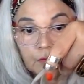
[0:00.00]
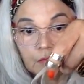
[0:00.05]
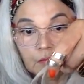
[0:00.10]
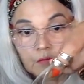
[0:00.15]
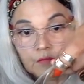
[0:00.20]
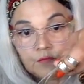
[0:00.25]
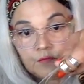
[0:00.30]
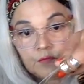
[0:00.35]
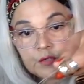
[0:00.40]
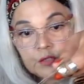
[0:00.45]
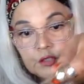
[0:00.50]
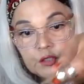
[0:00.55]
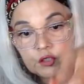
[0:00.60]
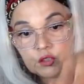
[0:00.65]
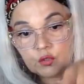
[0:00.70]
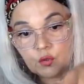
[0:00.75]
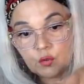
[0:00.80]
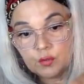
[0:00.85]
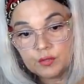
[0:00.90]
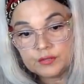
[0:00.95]

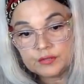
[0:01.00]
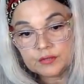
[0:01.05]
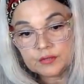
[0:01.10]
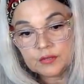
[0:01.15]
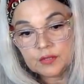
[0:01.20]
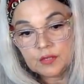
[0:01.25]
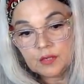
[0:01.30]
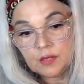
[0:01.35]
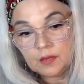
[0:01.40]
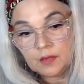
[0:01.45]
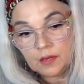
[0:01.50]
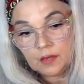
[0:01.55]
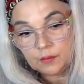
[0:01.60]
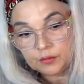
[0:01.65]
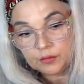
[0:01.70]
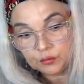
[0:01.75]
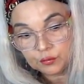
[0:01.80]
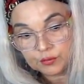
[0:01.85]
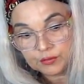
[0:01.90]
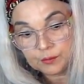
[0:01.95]
fidget toys,
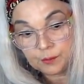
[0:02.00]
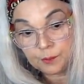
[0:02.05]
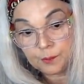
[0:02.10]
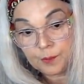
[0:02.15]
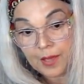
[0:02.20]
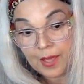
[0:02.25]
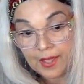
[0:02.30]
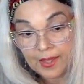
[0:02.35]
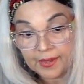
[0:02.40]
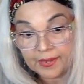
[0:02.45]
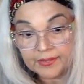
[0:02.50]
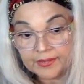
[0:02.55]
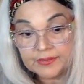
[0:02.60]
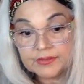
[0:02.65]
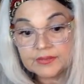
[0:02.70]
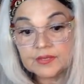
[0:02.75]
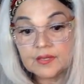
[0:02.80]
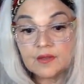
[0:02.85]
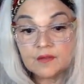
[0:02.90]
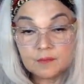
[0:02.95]
which was
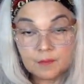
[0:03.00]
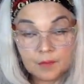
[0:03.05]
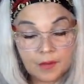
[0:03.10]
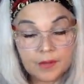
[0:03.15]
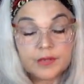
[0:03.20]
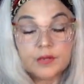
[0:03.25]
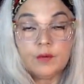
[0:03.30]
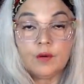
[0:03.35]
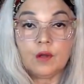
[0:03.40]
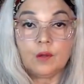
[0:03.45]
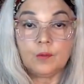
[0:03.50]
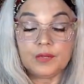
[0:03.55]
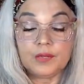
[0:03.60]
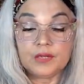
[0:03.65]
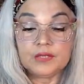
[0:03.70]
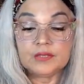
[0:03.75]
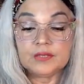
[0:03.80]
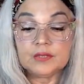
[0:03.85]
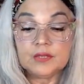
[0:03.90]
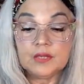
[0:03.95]
bags of Mardi Gras
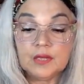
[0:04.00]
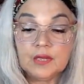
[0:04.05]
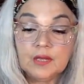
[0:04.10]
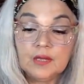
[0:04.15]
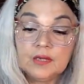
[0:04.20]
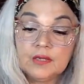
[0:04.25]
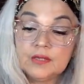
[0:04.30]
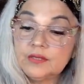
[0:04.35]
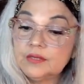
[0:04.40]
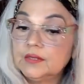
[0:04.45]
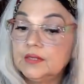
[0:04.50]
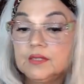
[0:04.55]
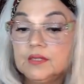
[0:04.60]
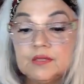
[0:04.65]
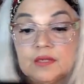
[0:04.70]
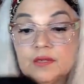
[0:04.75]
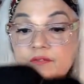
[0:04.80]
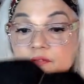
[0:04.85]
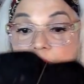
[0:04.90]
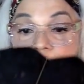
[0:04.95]
beads, because the
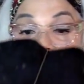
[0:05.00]
kids loved to